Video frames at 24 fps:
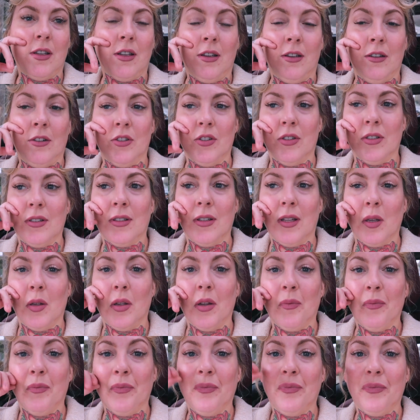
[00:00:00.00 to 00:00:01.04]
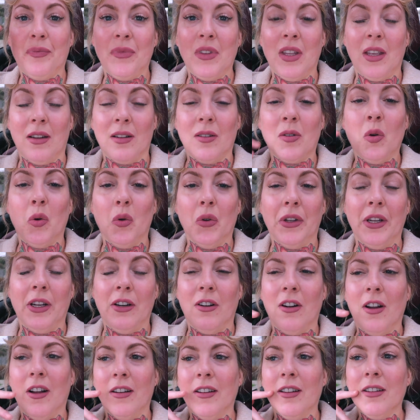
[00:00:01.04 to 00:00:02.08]
and just like get cold air
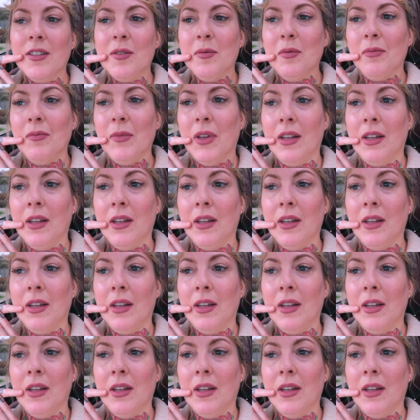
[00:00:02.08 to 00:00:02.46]
on us.